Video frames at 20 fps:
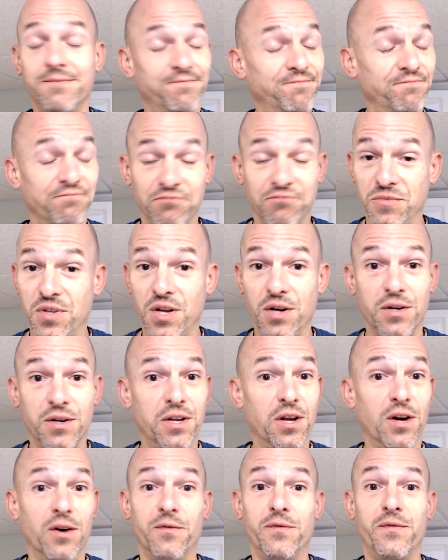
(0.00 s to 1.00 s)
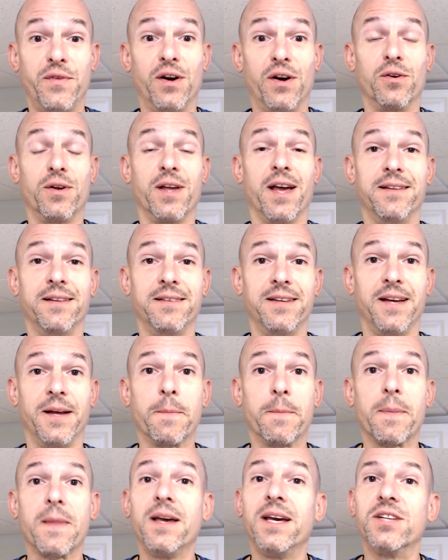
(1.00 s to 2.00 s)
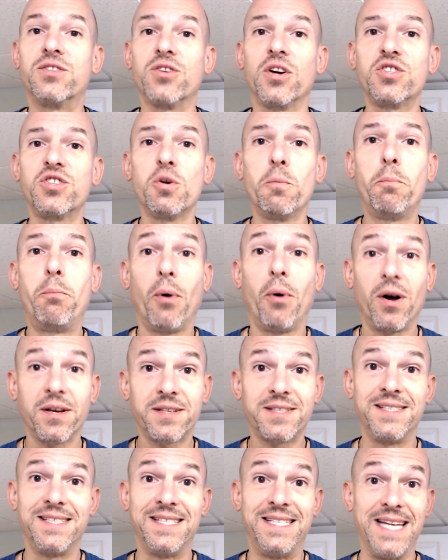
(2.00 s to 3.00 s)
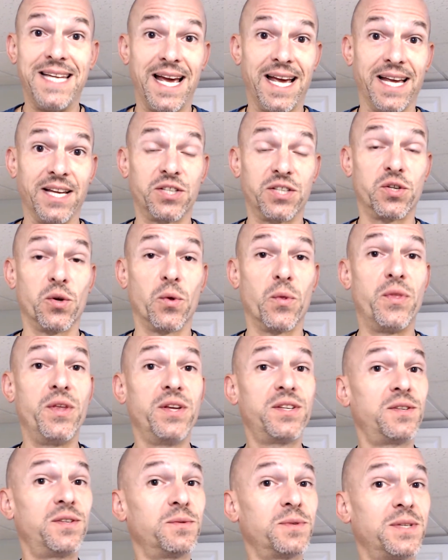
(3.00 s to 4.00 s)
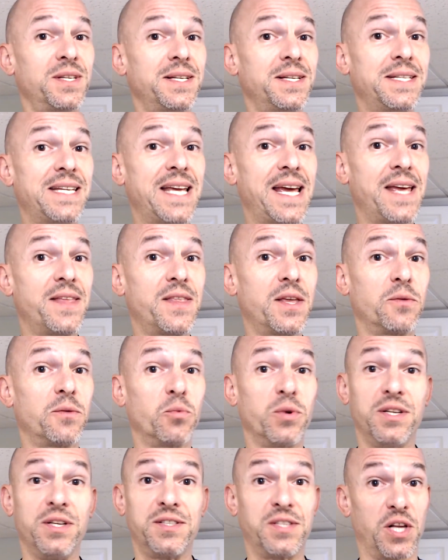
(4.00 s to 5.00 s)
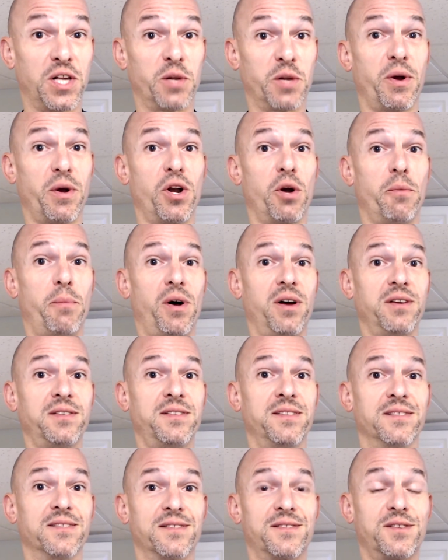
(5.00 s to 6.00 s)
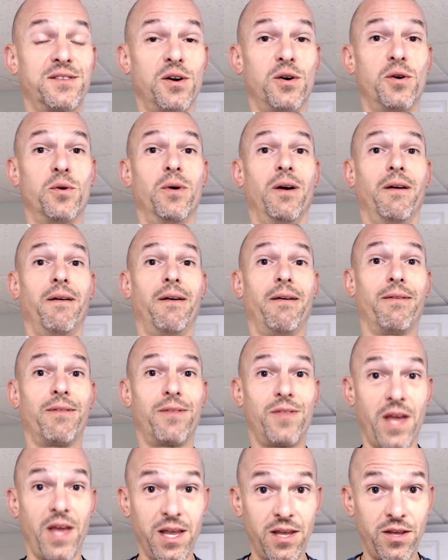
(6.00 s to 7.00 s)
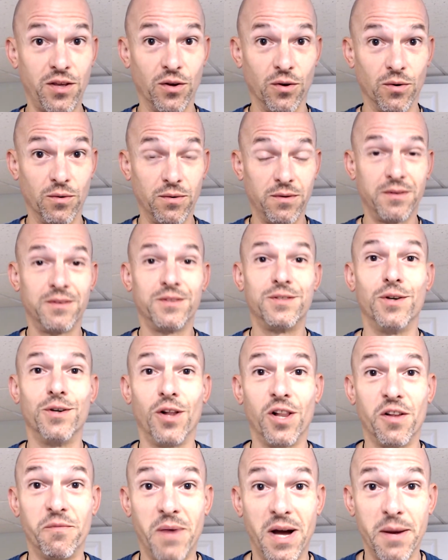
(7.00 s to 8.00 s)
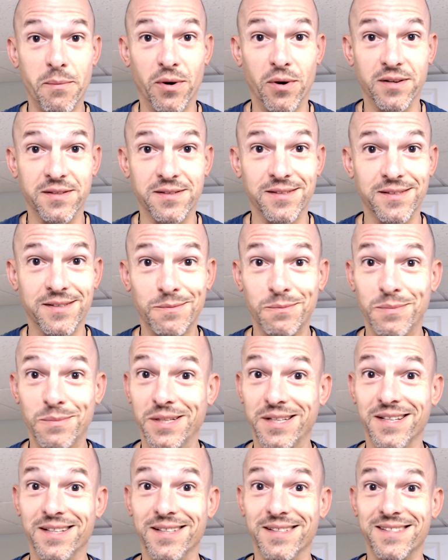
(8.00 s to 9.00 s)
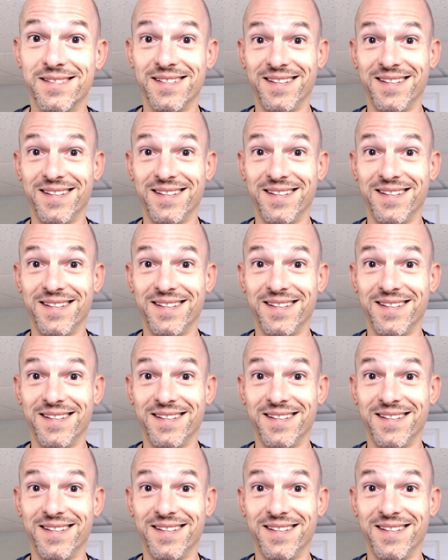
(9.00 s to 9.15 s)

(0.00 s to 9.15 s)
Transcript: there you go, Feral Cat Day. It's also Bosses Day. So this is the day that we celebrate our bosses. So thank you to all of my bosses because